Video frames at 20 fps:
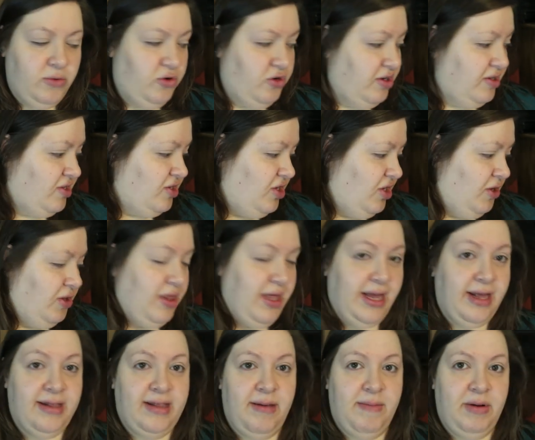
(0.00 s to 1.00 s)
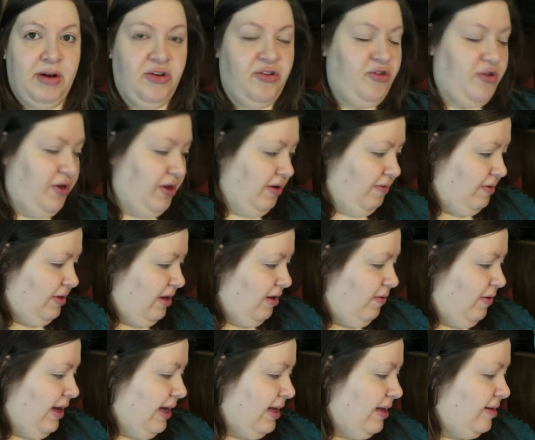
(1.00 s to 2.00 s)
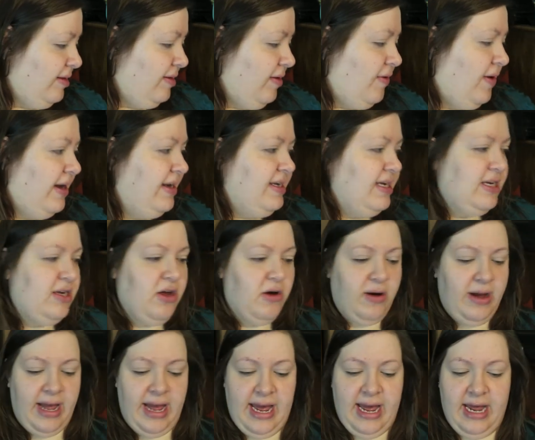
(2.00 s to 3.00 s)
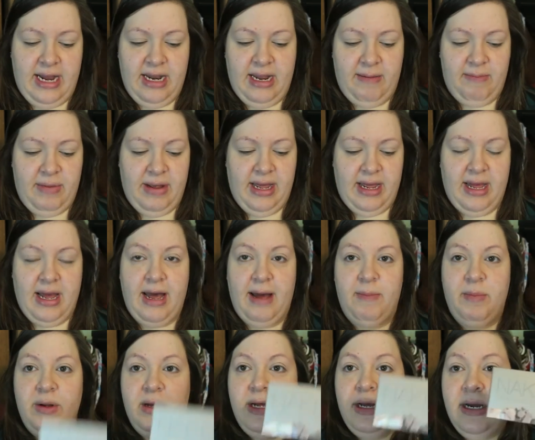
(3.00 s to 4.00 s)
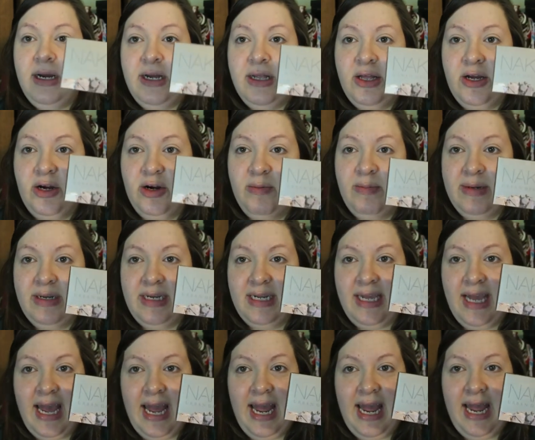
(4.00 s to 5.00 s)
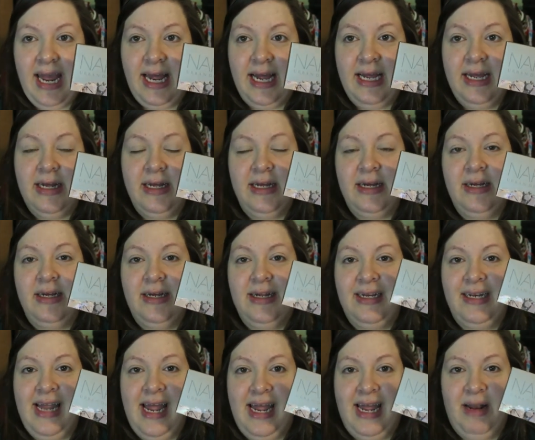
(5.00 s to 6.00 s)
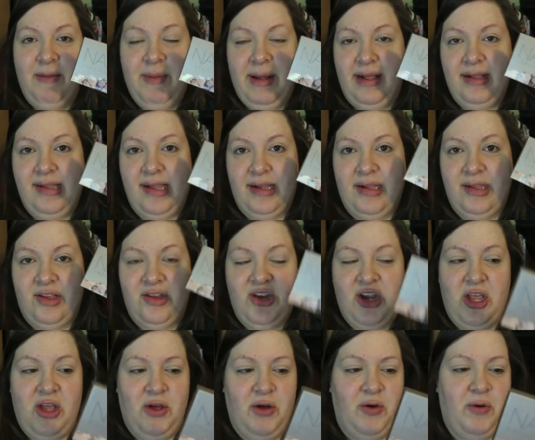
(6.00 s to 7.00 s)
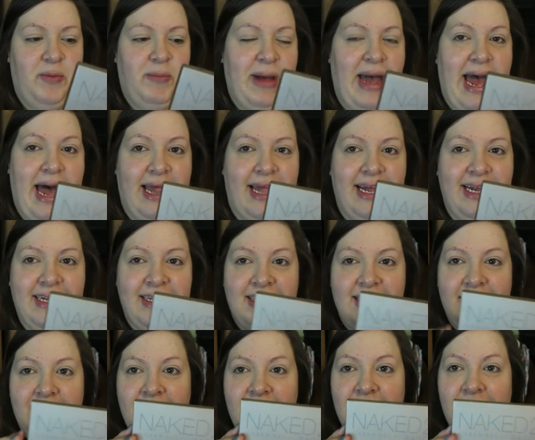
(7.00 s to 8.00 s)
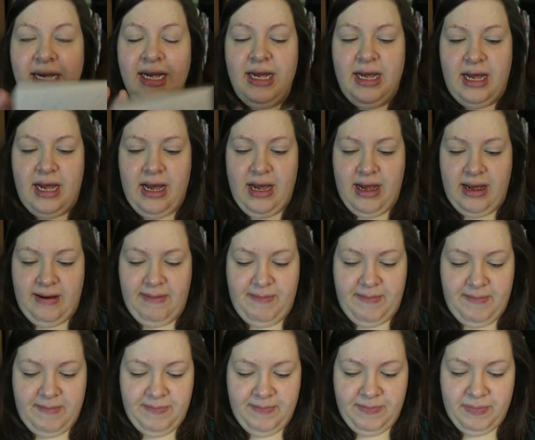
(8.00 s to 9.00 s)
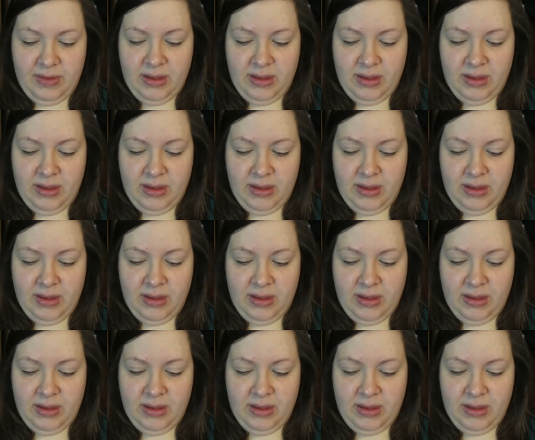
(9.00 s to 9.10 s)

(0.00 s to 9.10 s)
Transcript: just two things I'm going to show you really quick. So I did go ahead and pick up the Urban Decay Naked Basics 2 palette. I'm